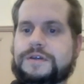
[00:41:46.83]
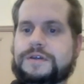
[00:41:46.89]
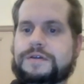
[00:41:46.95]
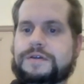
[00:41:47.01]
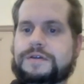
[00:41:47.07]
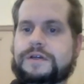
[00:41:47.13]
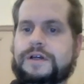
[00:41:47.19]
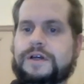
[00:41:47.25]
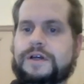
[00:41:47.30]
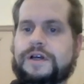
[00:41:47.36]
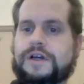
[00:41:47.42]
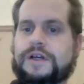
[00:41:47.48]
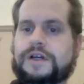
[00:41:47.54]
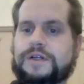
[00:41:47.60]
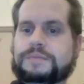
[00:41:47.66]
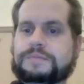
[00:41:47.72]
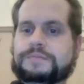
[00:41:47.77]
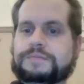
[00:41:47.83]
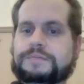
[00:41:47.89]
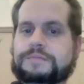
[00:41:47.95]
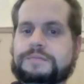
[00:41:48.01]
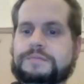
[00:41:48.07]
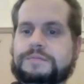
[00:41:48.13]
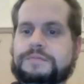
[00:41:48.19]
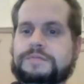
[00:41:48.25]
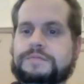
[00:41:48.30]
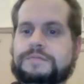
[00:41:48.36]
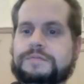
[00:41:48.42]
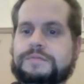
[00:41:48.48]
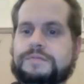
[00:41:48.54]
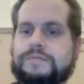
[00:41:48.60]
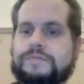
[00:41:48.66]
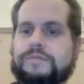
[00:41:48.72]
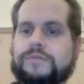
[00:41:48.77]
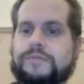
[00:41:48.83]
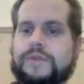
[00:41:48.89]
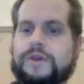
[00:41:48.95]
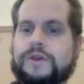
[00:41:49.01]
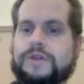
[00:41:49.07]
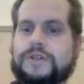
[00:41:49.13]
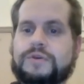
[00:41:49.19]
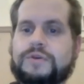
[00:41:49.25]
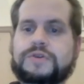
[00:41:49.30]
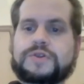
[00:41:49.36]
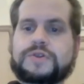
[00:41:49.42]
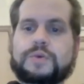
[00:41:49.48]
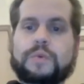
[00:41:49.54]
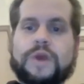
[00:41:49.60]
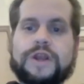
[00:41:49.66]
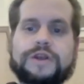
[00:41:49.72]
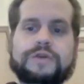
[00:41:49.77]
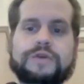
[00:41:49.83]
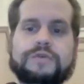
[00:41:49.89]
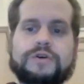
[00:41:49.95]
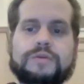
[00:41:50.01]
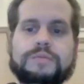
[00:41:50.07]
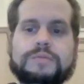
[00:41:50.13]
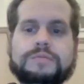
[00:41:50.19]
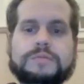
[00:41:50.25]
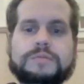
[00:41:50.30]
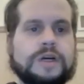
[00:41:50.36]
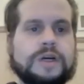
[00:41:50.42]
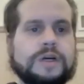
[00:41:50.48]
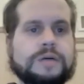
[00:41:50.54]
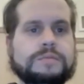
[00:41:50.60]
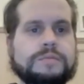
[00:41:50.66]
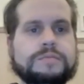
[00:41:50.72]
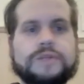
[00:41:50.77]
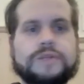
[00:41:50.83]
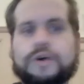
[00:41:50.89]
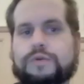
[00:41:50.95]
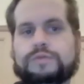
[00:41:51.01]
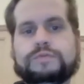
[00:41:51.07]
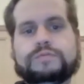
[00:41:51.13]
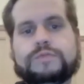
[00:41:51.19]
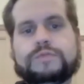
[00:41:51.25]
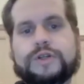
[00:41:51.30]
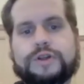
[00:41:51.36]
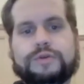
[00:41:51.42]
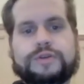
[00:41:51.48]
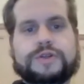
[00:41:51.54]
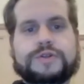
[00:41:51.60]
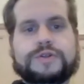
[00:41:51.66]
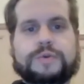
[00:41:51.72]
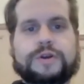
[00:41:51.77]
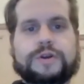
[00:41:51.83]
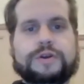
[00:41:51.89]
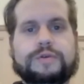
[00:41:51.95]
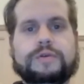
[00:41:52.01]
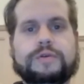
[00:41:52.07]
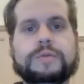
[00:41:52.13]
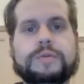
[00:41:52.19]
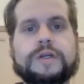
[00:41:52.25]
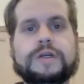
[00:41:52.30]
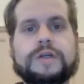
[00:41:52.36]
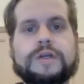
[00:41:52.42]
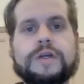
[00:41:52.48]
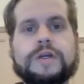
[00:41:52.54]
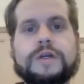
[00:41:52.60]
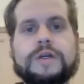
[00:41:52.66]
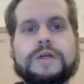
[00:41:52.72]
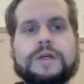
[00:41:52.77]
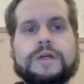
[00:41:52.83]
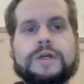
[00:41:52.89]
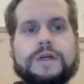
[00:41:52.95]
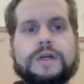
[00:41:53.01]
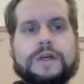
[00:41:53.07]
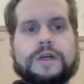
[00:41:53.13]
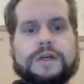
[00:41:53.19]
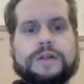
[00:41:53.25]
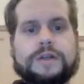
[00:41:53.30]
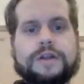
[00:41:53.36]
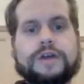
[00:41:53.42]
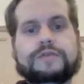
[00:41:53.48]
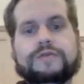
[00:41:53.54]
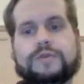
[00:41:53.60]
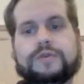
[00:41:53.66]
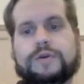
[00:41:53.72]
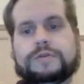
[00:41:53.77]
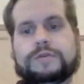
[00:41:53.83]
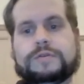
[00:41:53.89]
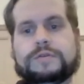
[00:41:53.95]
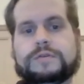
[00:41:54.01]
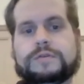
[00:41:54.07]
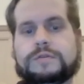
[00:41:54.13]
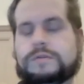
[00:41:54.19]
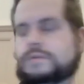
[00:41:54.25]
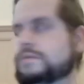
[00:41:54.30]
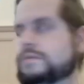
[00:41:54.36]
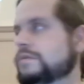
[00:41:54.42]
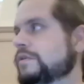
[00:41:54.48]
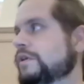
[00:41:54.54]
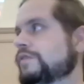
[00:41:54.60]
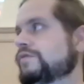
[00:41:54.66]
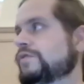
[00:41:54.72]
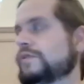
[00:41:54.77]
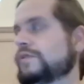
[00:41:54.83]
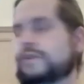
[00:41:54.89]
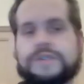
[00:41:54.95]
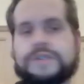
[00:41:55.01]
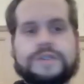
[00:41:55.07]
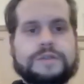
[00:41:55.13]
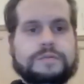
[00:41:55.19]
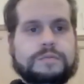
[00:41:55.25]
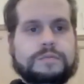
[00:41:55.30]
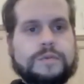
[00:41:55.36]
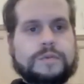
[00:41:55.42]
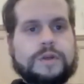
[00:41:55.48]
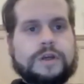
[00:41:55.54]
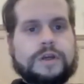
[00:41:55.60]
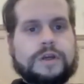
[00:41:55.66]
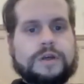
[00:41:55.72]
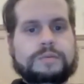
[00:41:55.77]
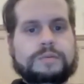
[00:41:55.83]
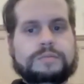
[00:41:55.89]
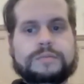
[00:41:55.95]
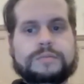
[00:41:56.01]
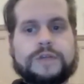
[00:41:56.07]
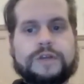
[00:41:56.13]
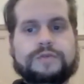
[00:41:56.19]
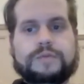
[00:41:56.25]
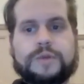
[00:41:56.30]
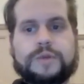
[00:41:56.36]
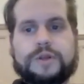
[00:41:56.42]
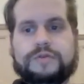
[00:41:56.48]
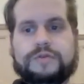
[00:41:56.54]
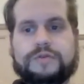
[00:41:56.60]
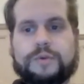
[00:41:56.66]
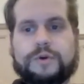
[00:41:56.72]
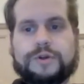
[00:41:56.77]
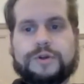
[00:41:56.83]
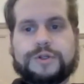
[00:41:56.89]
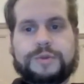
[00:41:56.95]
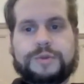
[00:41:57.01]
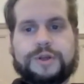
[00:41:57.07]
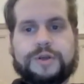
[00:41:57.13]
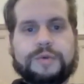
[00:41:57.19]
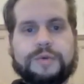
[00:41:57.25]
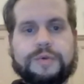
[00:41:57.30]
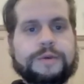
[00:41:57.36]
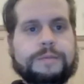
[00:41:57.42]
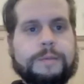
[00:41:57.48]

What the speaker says: see. Do you use a waiting room? No, we don't use a waiting room. Not for this, not for meeting for worship anyway.